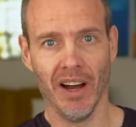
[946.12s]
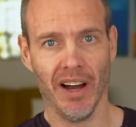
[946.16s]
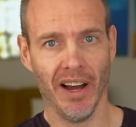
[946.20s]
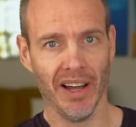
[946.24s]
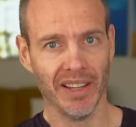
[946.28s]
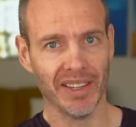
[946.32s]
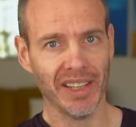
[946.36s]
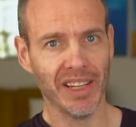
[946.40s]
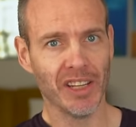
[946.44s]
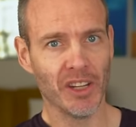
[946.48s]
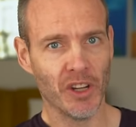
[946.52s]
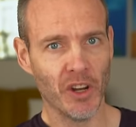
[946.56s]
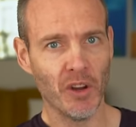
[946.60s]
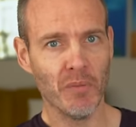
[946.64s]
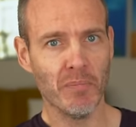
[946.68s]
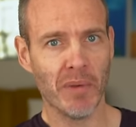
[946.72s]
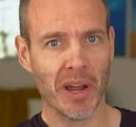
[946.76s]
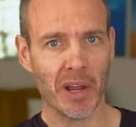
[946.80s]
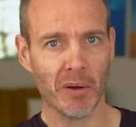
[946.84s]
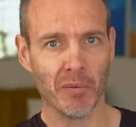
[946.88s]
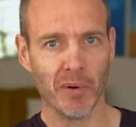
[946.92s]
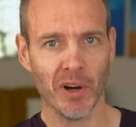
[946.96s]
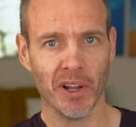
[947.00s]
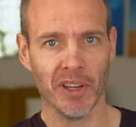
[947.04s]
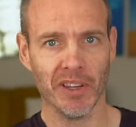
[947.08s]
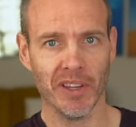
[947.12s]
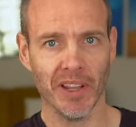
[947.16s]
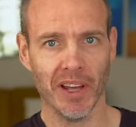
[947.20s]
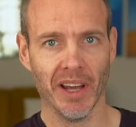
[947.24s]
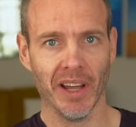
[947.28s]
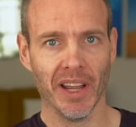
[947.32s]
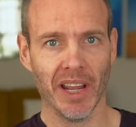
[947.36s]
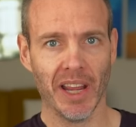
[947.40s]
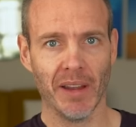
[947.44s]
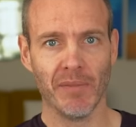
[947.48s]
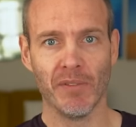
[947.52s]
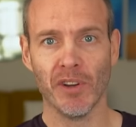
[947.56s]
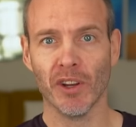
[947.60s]
I think you may
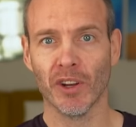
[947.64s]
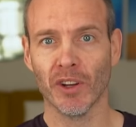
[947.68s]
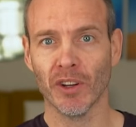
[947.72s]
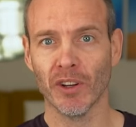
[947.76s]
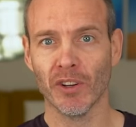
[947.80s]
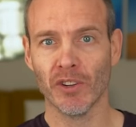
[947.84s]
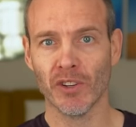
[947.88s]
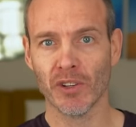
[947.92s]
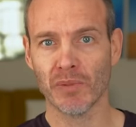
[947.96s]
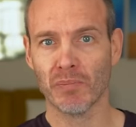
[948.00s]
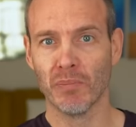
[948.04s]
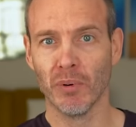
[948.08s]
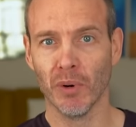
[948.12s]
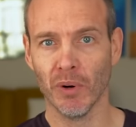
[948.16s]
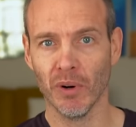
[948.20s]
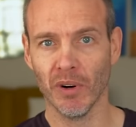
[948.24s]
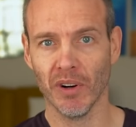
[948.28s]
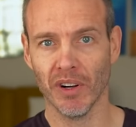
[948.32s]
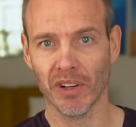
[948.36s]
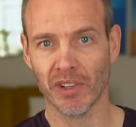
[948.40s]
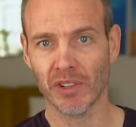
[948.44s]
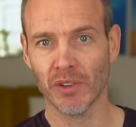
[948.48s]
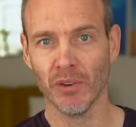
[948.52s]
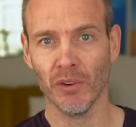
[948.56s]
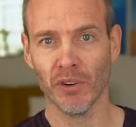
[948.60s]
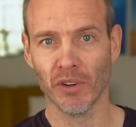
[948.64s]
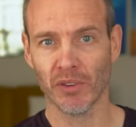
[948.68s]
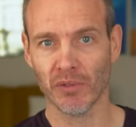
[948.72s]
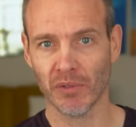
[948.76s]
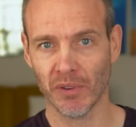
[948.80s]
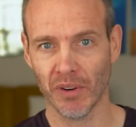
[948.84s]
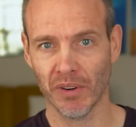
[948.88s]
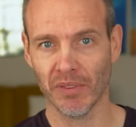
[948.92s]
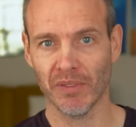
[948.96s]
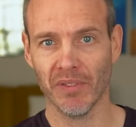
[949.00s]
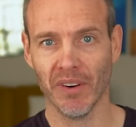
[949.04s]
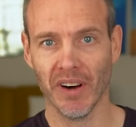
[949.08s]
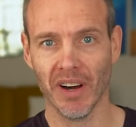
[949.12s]
wonder if you could have just bought a torch
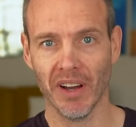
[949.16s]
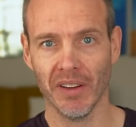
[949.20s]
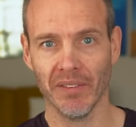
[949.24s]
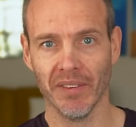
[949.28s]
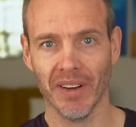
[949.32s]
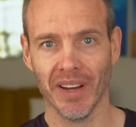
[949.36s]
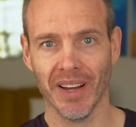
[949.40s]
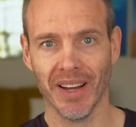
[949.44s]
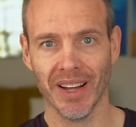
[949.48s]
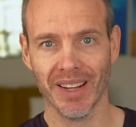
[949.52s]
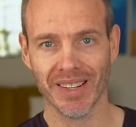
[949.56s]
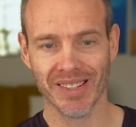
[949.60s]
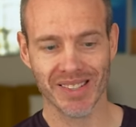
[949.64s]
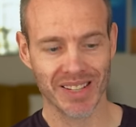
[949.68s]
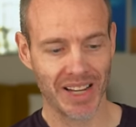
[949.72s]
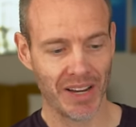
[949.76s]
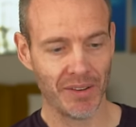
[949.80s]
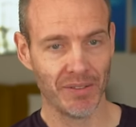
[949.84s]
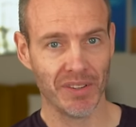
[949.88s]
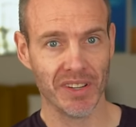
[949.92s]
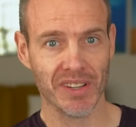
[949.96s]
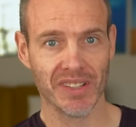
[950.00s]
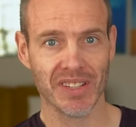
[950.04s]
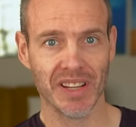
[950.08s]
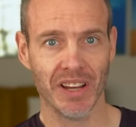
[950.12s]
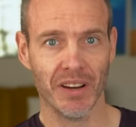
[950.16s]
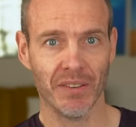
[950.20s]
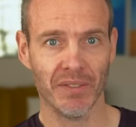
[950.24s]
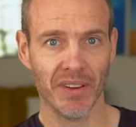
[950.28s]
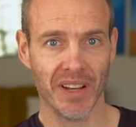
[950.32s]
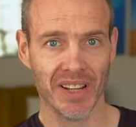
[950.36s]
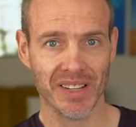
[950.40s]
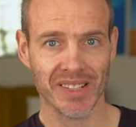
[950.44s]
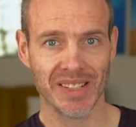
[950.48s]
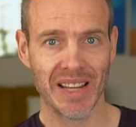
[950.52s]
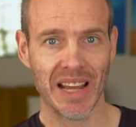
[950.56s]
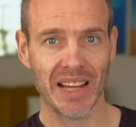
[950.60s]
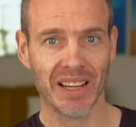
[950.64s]
for a fiver and saved yourself
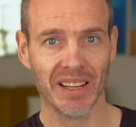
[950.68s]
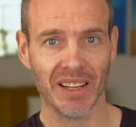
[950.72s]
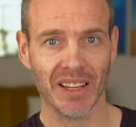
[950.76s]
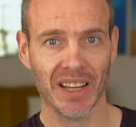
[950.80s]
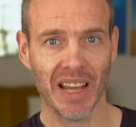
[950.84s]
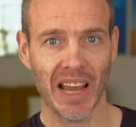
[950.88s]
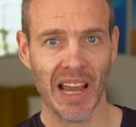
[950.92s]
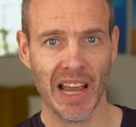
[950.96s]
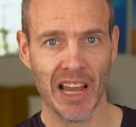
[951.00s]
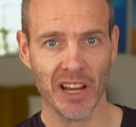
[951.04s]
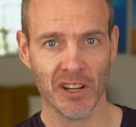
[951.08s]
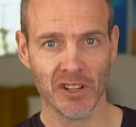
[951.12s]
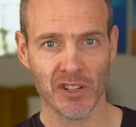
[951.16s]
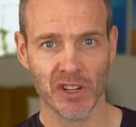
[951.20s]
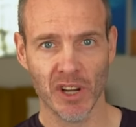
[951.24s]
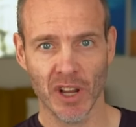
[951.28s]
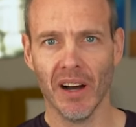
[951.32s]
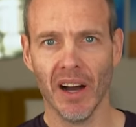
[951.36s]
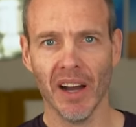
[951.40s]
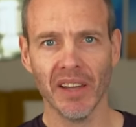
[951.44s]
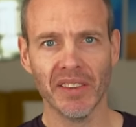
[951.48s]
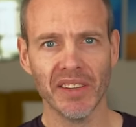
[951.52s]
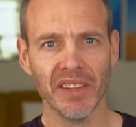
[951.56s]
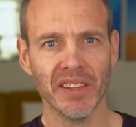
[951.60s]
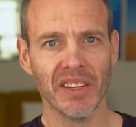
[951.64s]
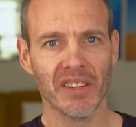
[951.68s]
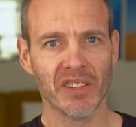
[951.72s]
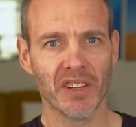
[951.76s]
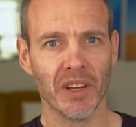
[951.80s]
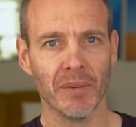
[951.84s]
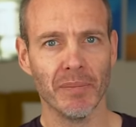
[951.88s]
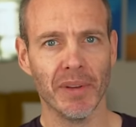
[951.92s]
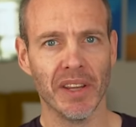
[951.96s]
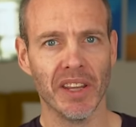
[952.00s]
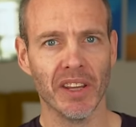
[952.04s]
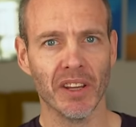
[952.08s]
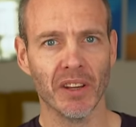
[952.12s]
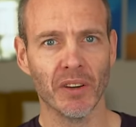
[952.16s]
a stack of cash. I think there's going
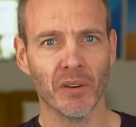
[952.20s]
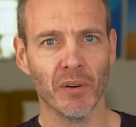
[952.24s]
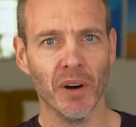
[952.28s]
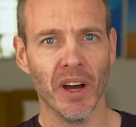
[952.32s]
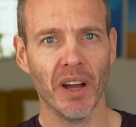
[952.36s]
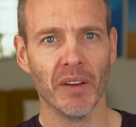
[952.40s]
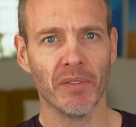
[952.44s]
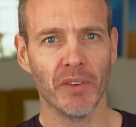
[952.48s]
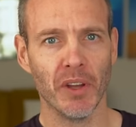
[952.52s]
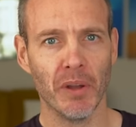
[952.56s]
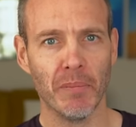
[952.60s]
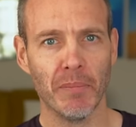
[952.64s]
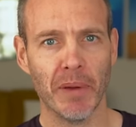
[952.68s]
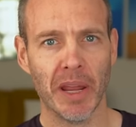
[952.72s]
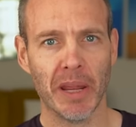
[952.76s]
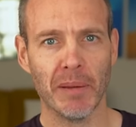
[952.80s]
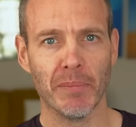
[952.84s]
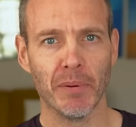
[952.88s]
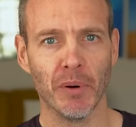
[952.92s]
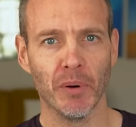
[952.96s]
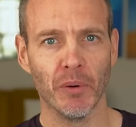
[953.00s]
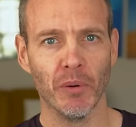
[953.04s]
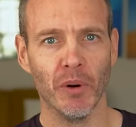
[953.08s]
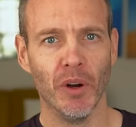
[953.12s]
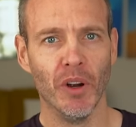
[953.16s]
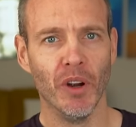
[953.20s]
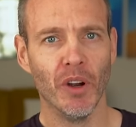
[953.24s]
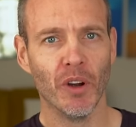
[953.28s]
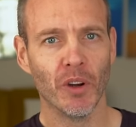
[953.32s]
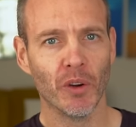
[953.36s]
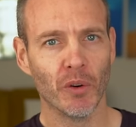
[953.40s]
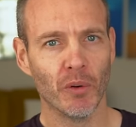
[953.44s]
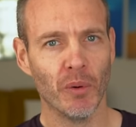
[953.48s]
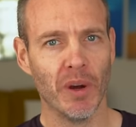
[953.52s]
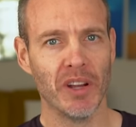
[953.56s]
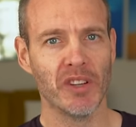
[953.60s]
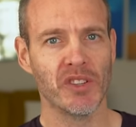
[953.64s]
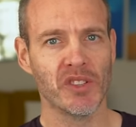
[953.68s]
to be quite a few people
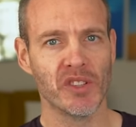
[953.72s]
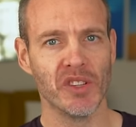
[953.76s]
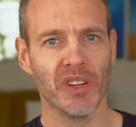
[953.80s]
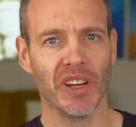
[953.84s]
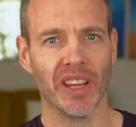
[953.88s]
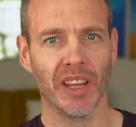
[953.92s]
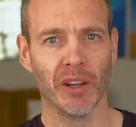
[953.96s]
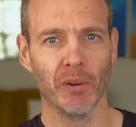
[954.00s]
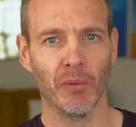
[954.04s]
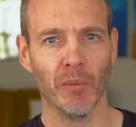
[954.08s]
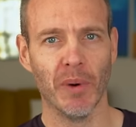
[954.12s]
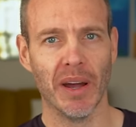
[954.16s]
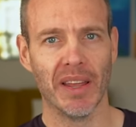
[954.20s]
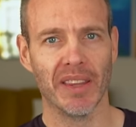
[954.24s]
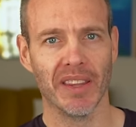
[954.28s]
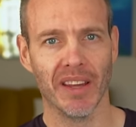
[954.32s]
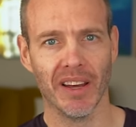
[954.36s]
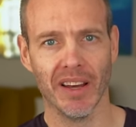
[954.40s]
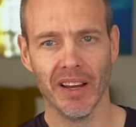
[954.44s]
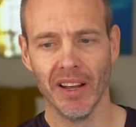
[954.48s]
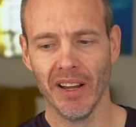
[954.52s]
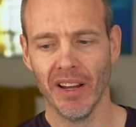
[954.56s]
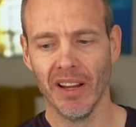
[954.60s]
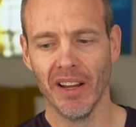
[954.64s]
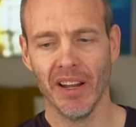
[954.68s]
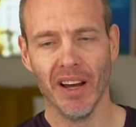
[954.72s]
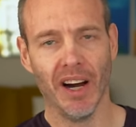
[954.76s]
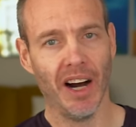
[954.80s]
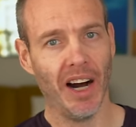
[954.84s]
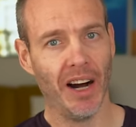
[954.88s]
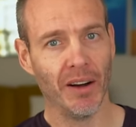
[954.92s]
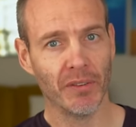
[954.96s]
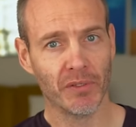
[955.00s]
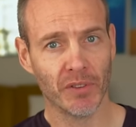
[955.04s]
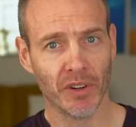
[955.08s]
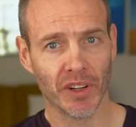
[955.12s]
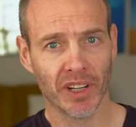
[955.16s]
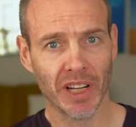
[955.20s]
questioning whether,
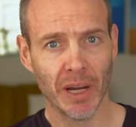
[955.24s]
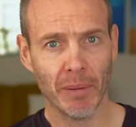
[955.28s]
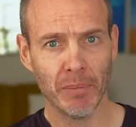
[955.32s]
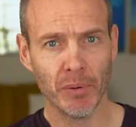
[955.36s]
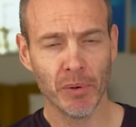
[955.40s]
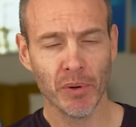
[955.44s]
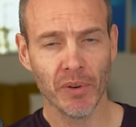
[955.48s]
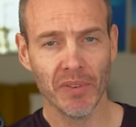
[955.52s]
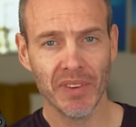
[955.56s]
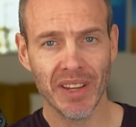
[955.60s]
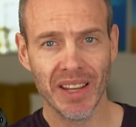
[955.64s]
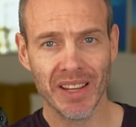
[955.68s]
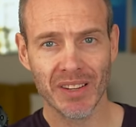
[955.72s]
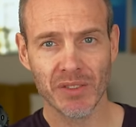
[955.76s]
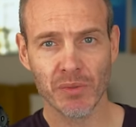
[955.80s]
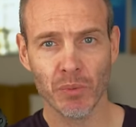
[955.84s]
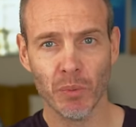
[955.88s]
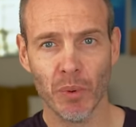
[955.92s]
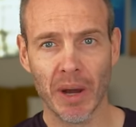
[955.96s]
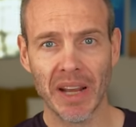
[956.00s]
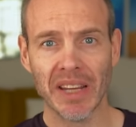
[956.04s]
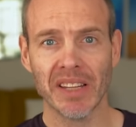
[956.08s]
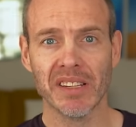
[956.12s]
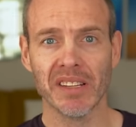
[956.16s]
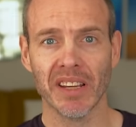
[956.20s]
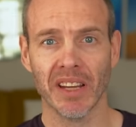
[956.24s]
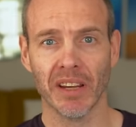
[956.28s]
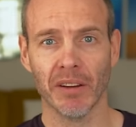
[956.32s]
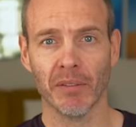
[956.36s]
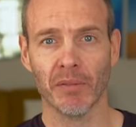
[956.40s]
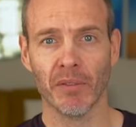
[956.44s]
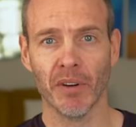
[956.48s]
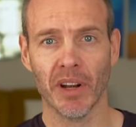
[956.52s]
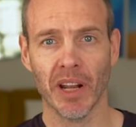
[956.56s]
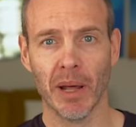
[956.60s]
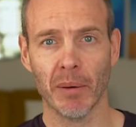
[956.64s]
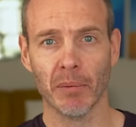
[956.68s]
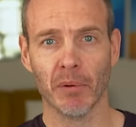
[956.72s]
after a couple of years waiting
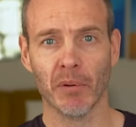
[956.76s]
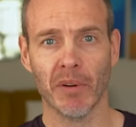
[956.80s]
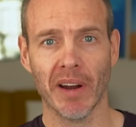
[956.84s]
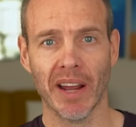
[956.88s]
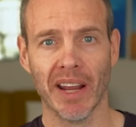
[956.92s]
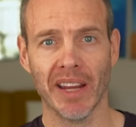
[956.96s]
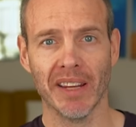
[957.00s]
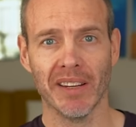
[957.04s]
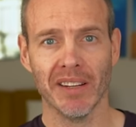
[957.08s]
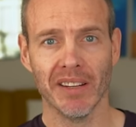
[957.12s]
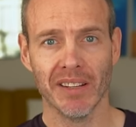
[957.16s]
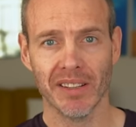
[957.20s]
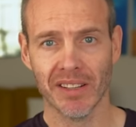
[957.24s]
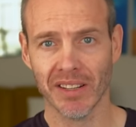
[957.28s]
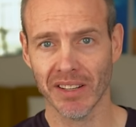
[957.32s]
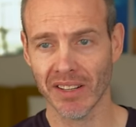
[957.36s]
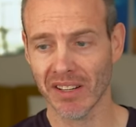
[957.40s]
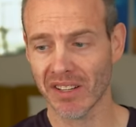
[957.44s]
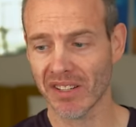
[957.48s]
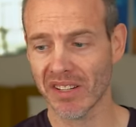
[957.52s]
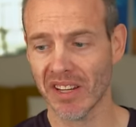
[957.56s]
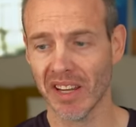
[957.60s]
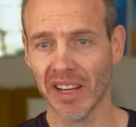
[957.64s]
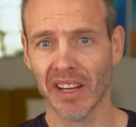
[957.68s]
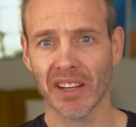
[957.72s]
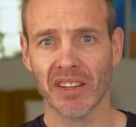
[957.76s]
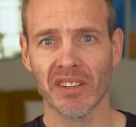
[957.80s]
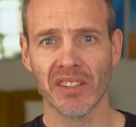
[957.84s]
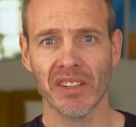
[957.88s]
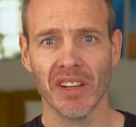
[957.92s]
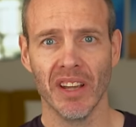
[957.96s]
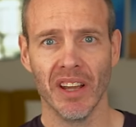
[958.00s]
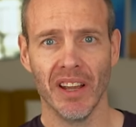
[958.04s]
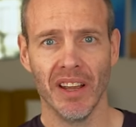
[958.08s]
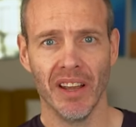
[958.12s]
for an upgrade to the 6,